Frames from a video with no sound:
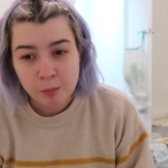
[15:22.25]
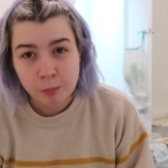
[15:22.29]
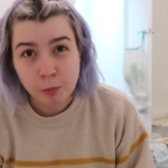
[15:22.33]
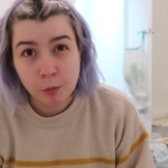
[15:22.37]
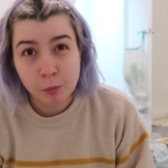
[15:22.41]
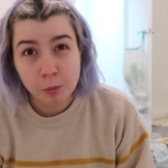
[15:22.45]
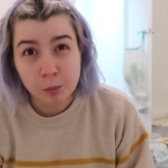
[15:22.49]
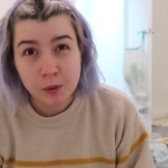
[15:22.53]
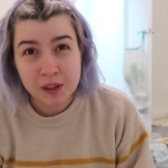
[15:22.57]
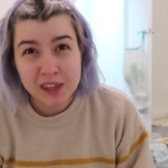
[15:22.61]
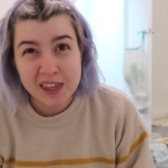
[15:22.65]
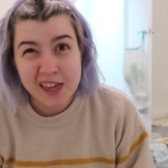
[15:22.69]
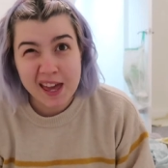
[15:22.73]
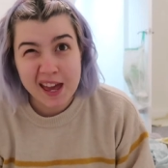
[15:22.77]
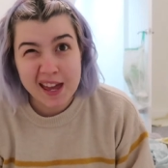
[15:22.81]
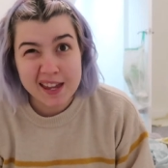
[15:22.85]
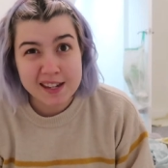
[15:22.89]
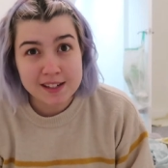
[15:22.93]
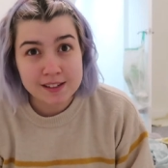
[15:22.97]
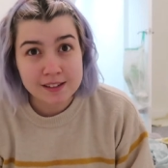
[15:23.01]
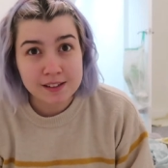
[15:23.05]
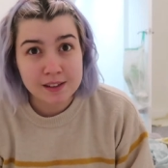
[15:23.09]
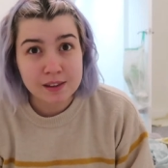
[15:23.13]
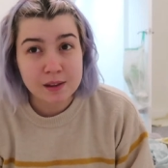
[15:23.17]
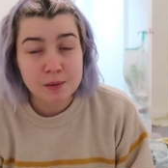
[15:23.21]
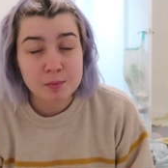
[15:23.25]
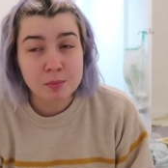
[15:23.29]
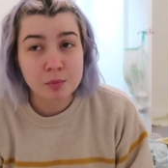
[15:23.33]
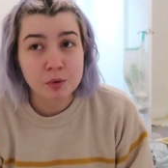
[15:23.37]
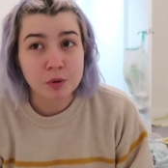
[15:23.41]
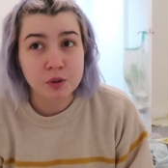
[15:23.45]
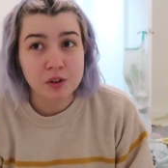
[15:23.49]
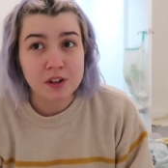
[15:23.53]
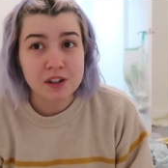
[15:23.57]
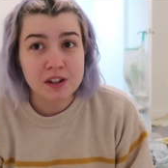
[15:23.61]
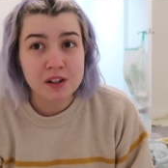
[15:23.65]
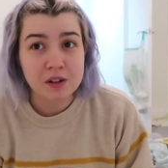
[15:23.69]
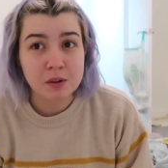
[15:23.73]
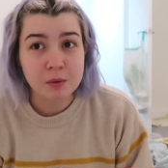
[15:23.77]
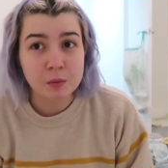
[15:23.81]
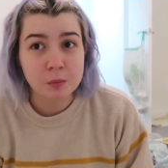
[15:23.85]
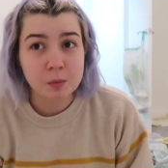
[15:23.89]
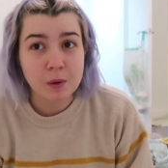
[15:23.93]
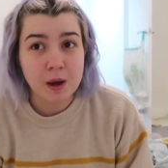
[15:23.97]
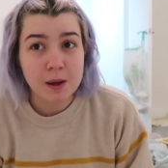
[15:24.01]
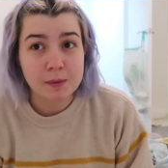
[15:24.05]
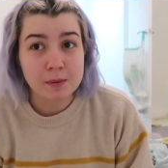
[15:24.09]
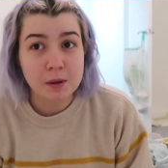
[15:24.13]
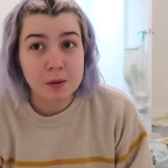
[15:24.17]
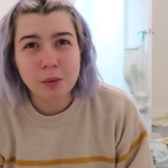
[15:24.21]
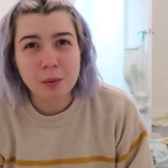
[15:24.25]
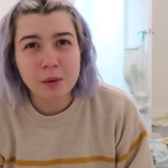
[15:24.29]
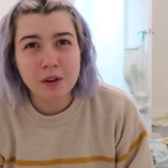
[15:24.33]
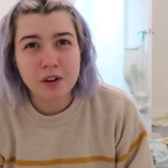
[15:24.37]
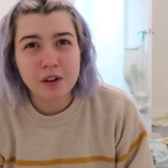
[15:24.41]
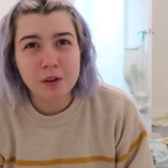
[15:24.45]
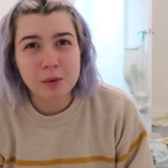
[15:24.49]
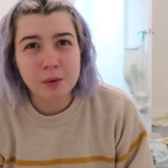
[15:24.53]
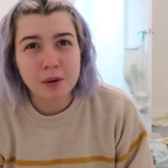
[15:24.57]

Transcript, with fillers: But we're getting to the point where we're going